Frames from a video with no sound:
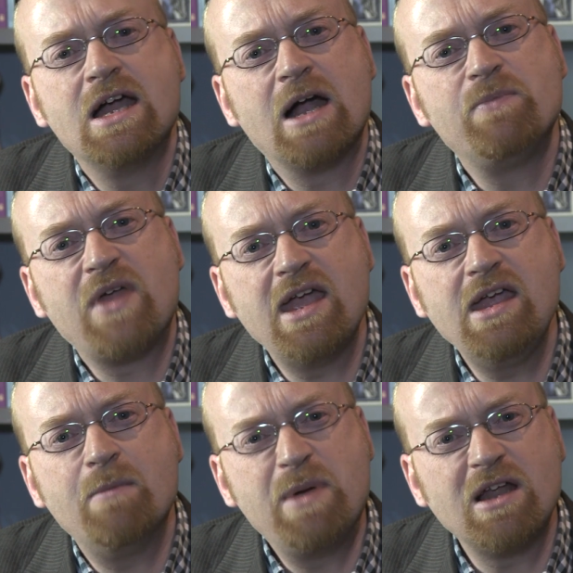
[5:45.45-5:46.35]
Um,
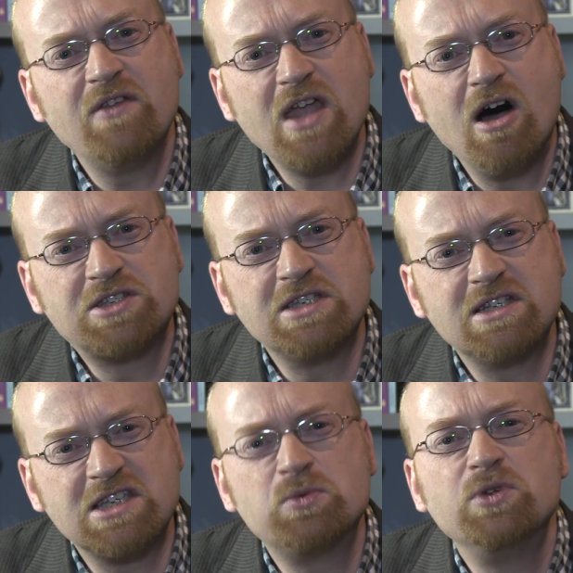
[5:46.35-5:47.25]
they, a bit like the artist
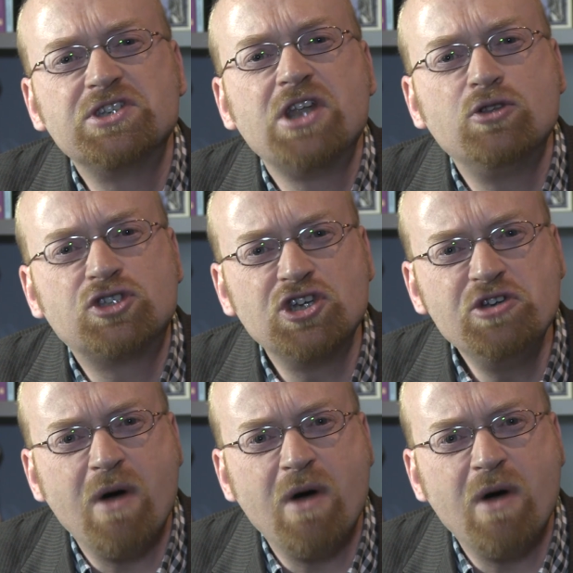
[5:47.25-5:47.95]
that doesn't want to know too